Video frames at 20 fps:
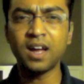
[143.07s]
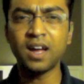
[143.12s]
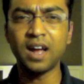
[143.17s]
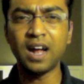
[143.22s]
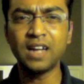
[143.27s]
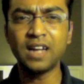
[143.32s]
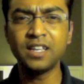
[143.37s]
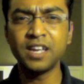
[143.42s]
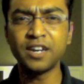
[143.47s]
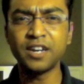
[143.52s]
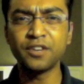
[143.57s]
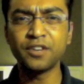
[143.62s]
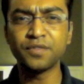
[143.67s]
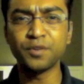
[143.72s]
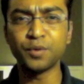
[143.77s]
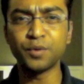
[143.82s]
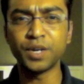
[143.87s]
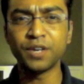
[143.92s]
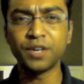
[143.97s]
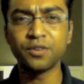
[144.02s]
At the end of the
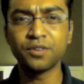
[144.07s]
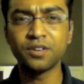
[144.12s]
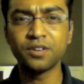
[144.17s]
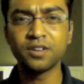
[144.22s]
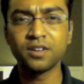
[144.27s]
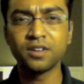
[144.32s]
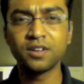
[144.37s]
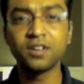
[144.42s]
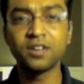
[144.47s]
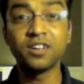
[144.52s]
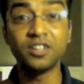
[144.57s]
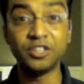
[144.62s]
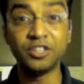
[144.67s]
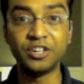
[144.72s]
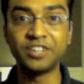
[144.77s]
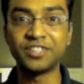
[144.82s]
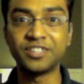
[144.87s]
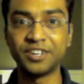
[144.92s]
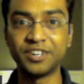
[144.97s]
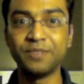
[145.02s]
video, there
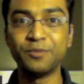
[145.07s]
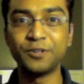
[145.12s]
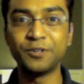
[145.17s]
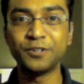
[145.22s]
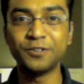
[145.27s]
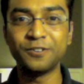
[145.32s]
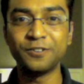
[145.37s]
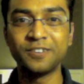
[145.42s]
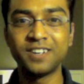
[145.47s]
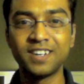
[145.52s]
are 3 more to go.